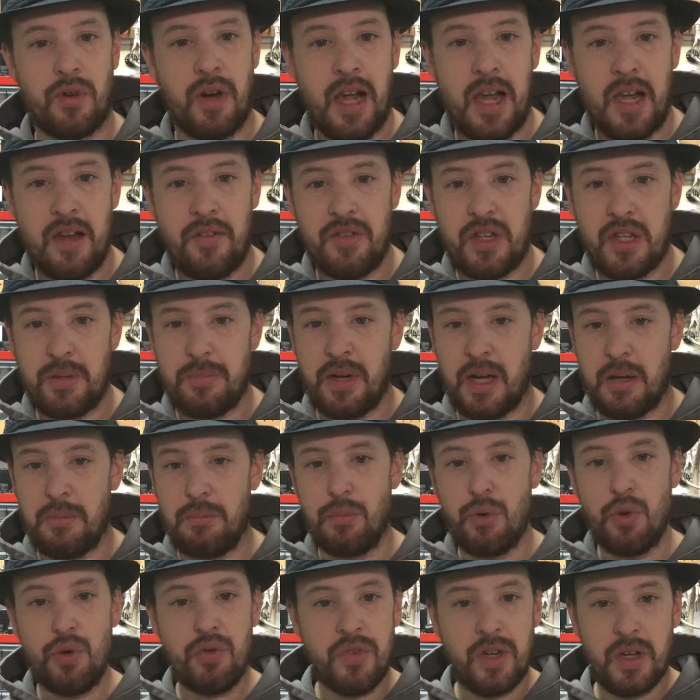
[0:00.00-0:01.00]
gravity by
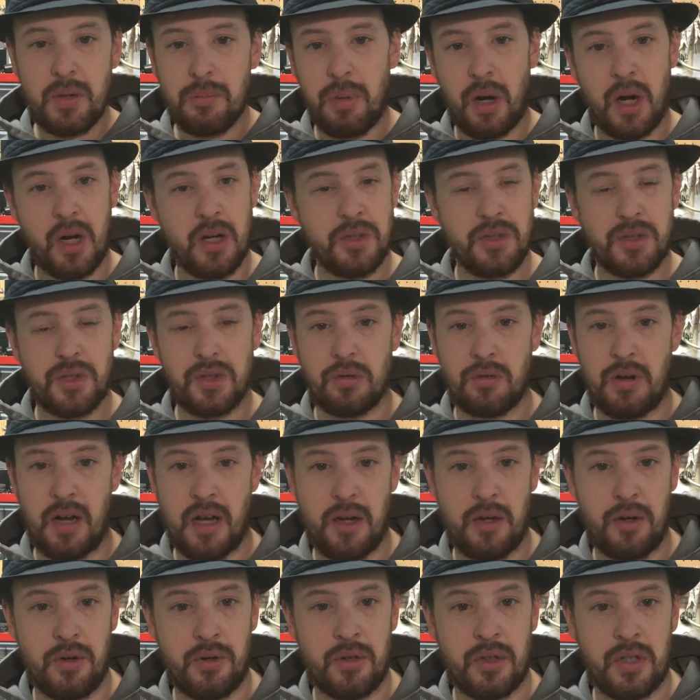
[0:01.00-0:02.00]
moving parts
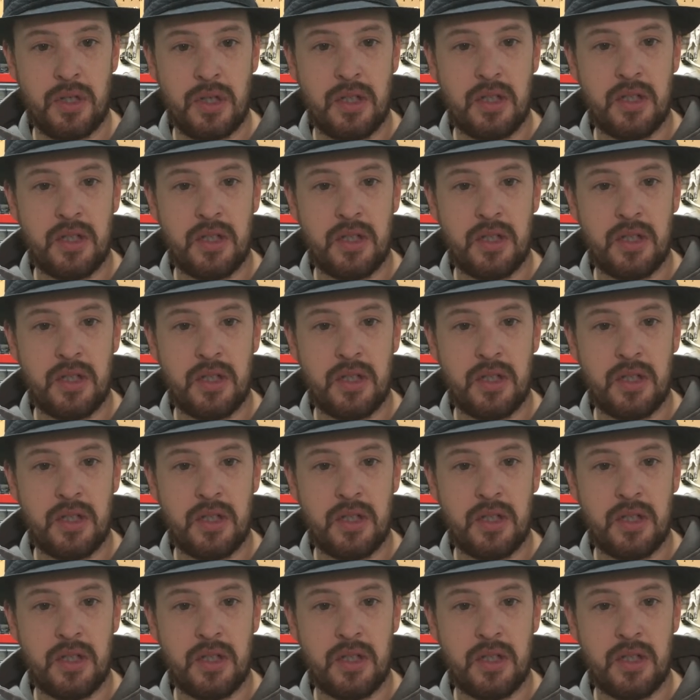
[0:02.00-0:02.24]
around